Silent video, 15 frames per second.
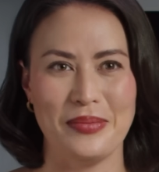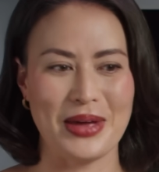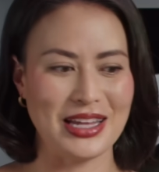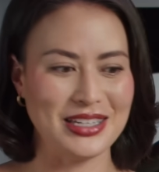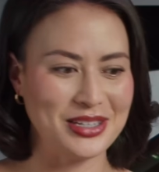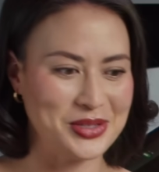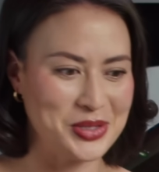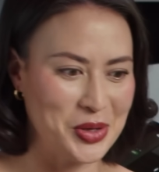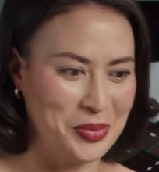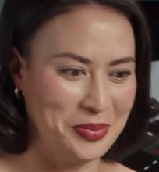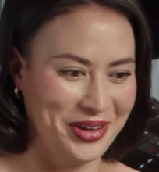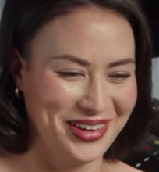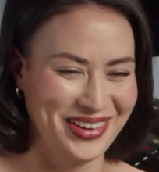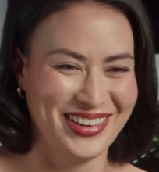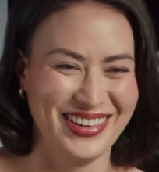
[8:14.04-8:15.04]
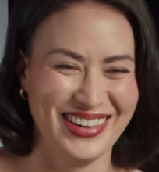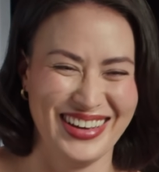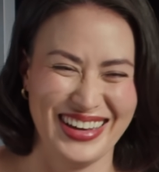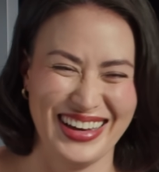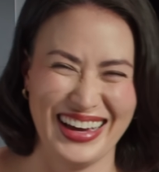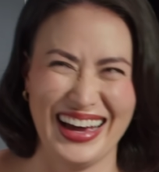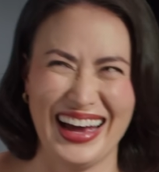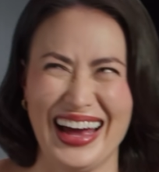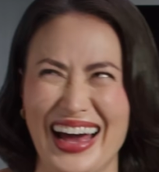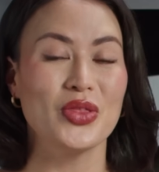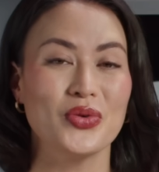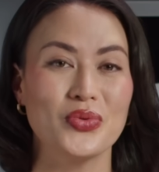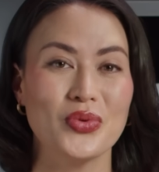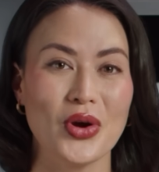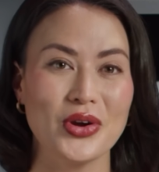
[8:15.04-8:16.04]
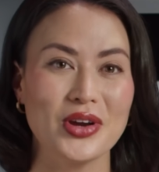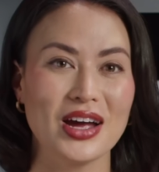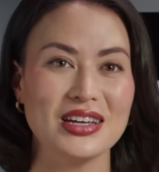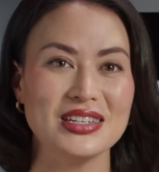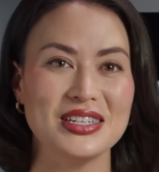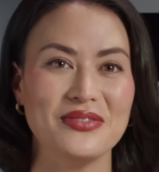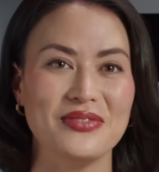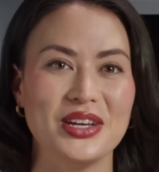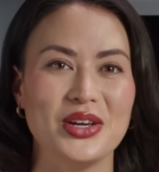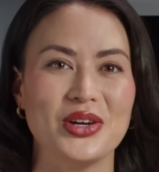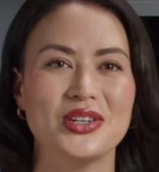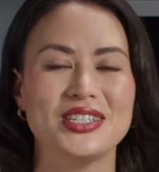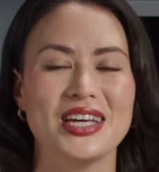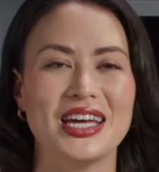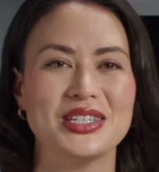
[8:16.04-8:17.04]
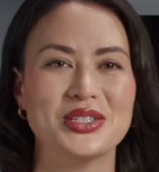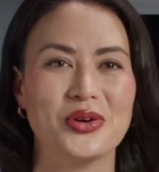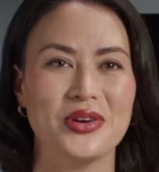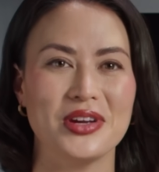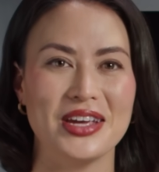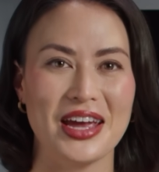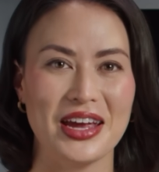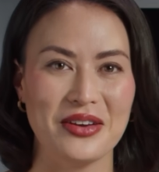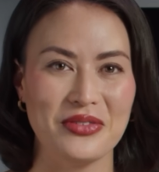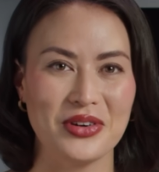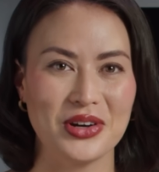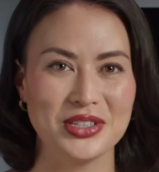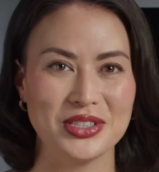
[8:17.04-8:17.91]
Pan, tilt, zoom. The RØDECaster video takes creative...